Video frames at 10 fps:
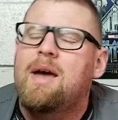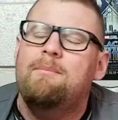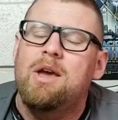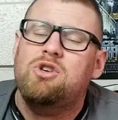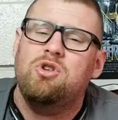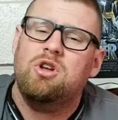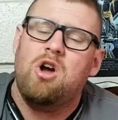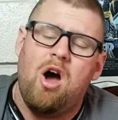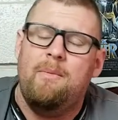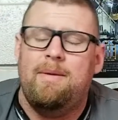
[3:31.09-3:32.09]
Make sure to
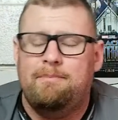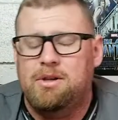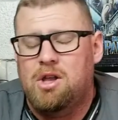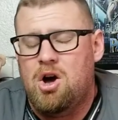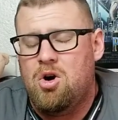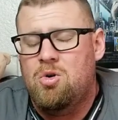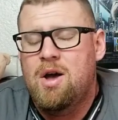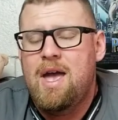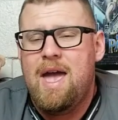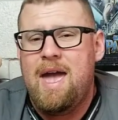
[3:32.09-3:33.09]
comment below
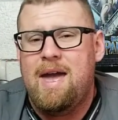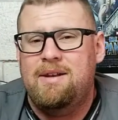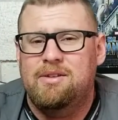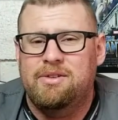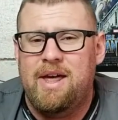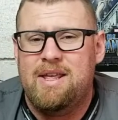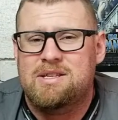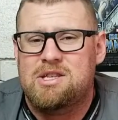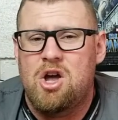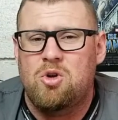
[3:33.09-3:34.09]
and let
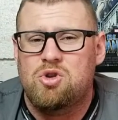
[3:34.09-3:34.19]
us know.